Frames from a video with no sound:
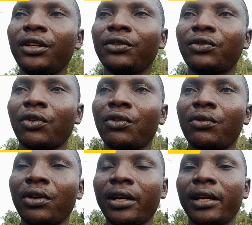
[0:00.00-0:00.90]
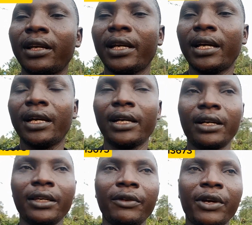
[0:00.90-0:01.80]
So
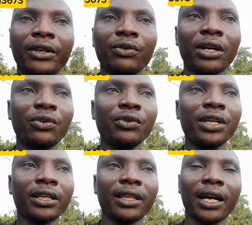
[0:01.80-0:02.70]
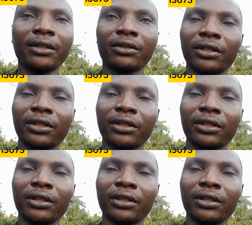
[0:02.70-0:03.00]
when you are doing that,